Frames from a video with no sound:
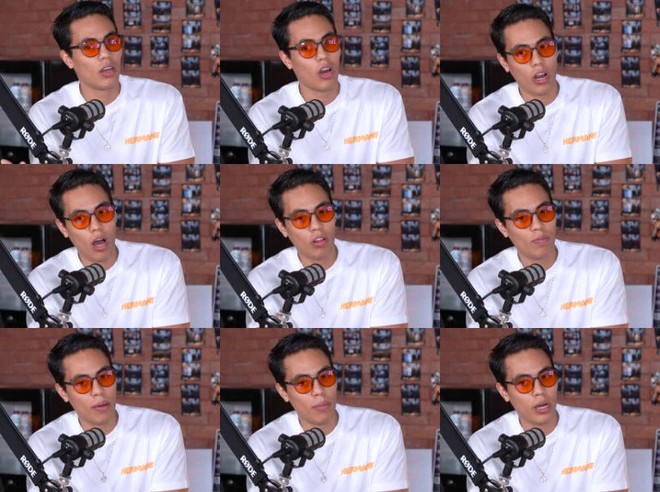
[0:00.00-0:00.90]
not all of
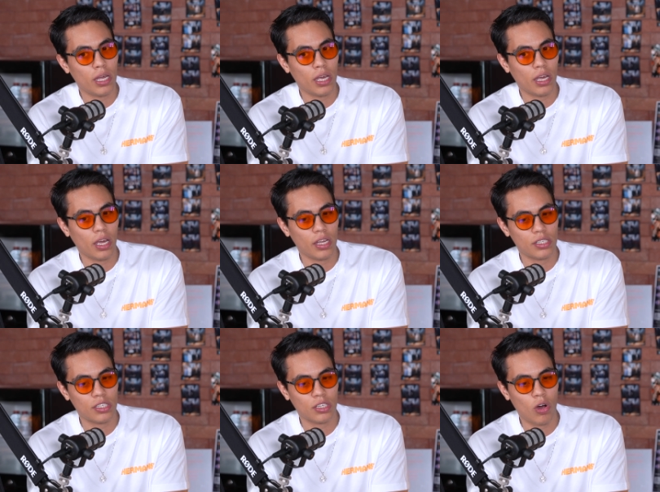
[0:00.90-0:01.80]
my money
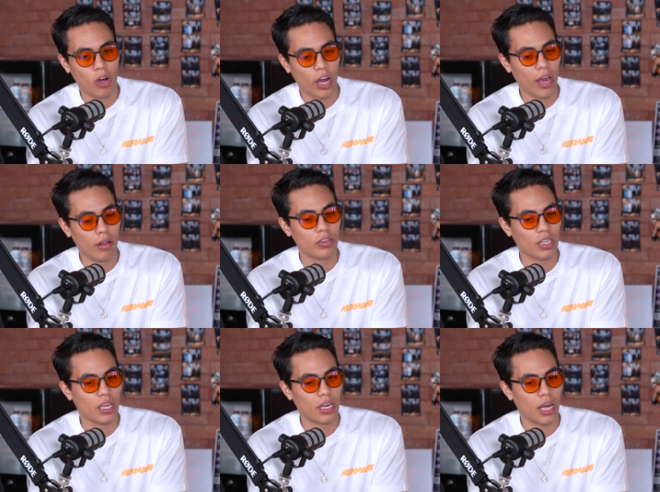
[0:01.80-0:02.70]
it's held
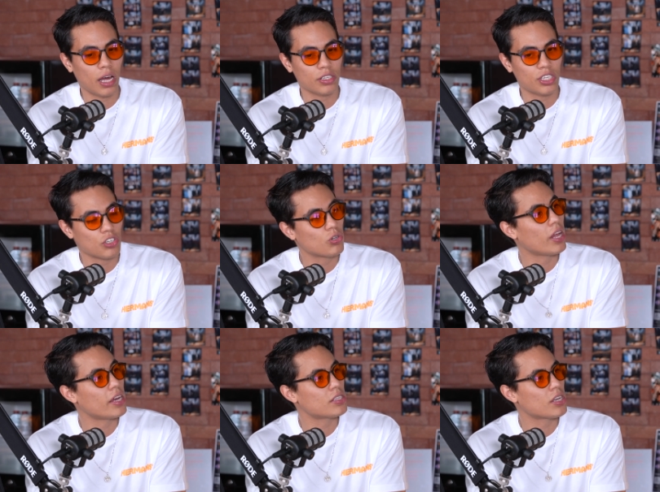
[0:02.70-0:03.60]
in a
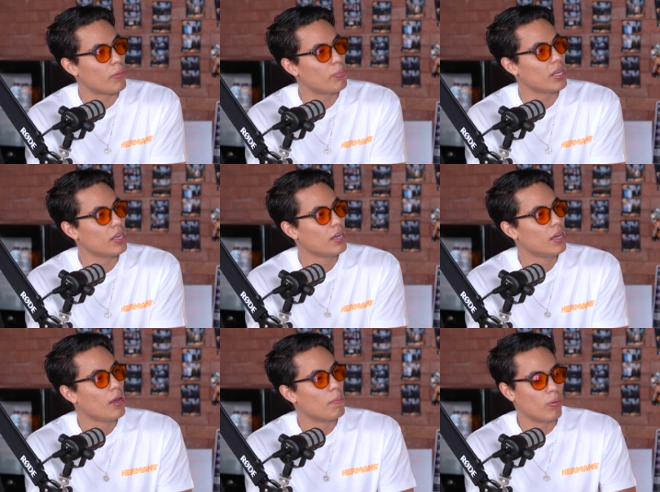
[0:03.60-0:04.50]
centralized company,
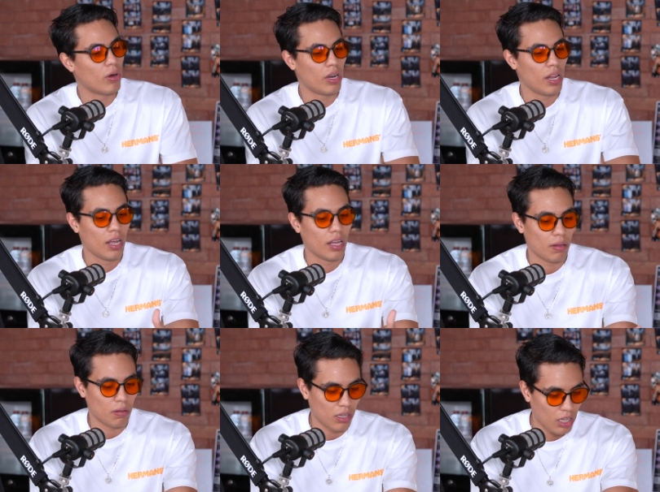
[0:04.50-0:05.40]
but
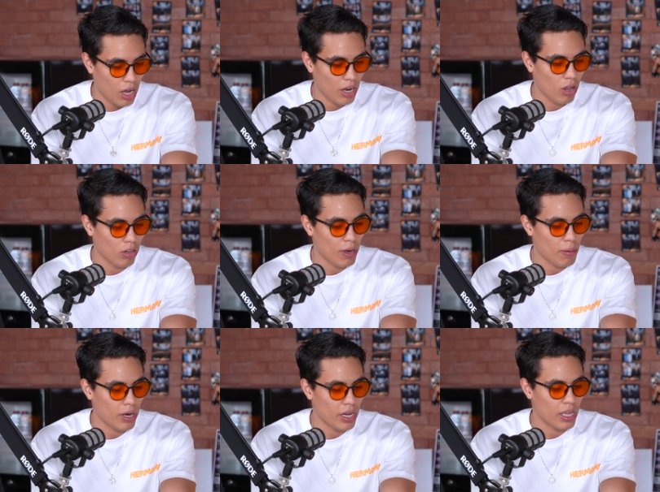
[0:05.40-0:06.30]
not all of my
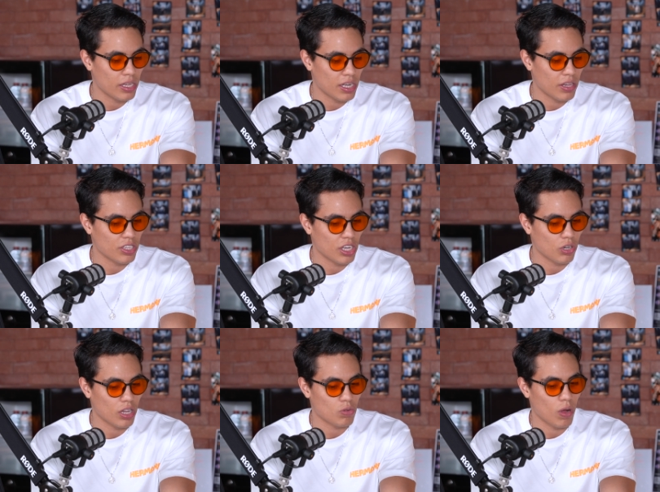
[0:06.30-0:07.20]
money it's in a
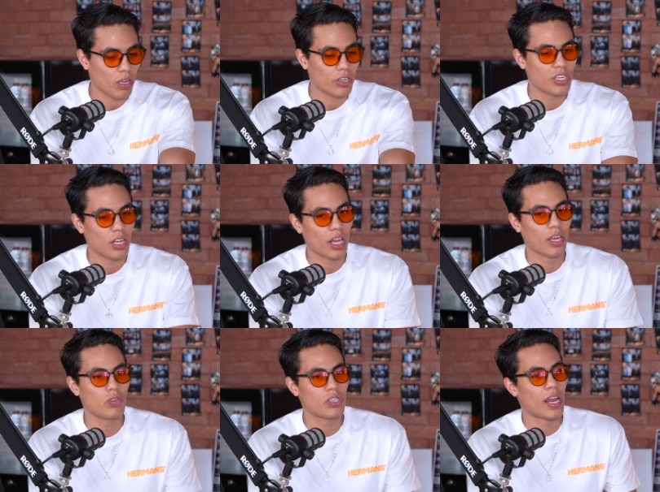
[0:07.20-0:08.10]
decentralized wallet. Because
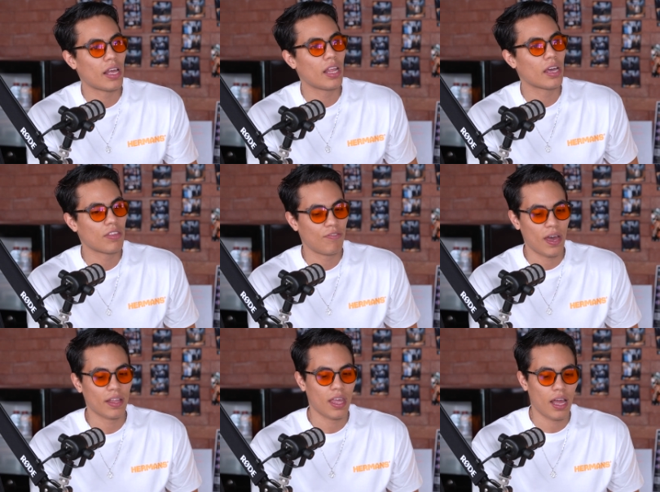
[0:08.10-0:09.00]
like you said, I like the
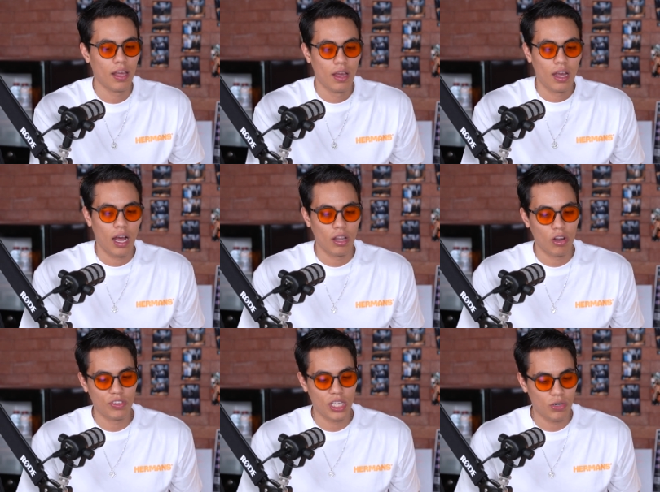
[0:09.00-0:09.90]
fact that a
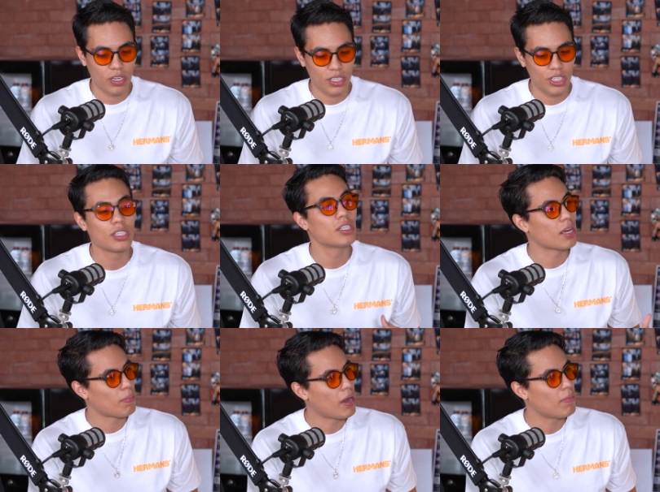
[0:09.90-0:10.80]
lot of centralized exchanges
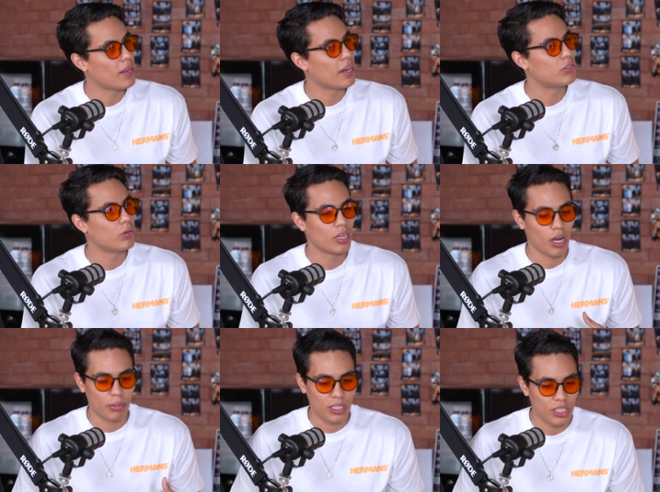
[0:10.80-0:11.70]
like Bybit are doing
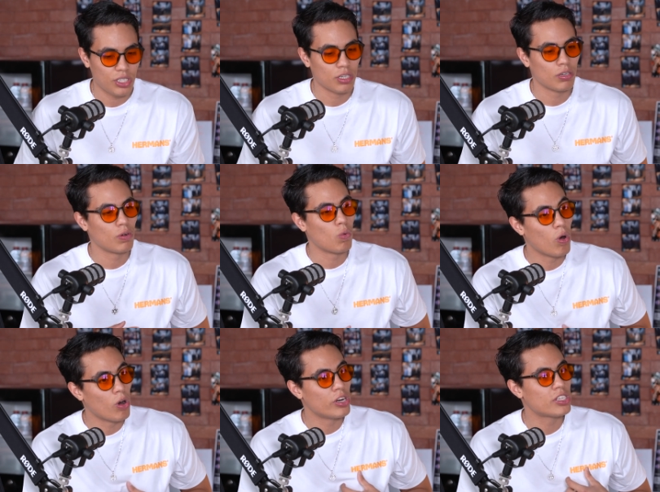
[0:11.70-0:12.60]
competition,
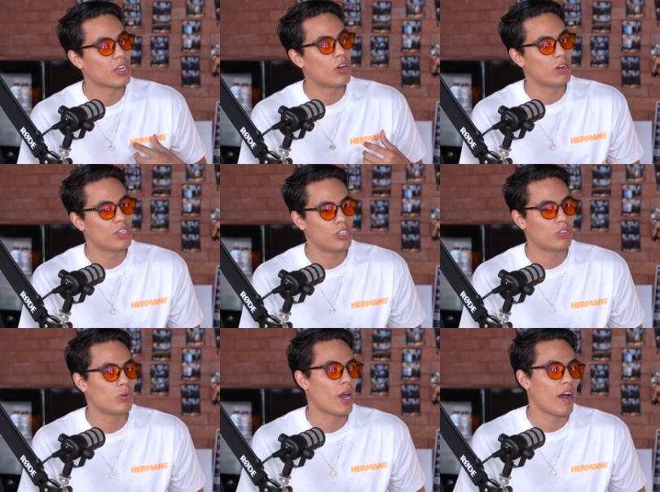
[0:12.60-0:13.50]
rewards, encourage you
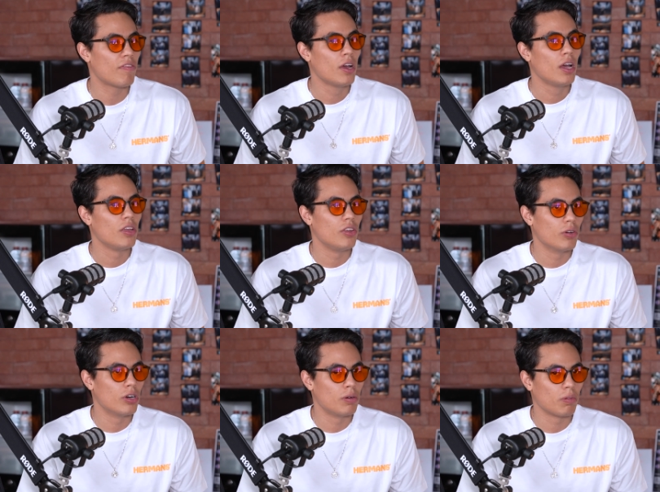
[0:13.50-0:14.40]
to have
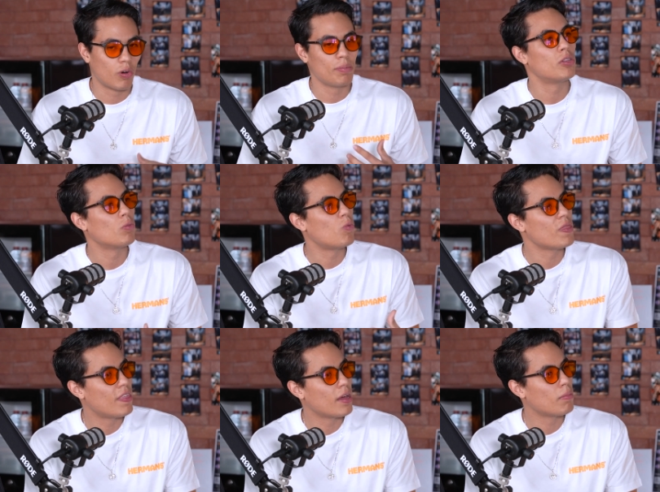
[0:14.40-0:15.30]
your crypto
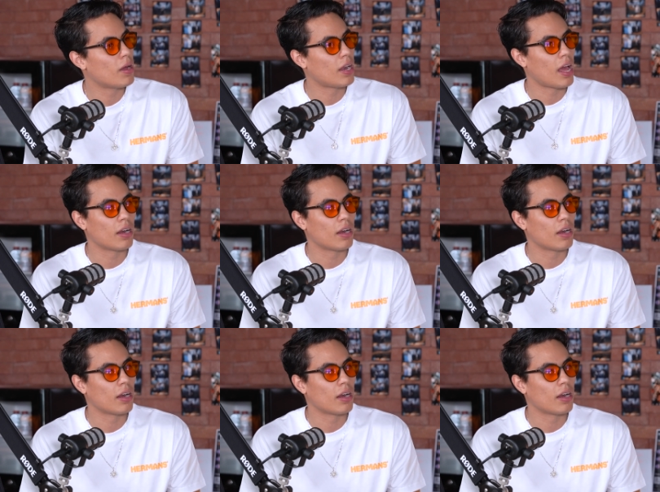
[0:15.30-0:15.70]
with them and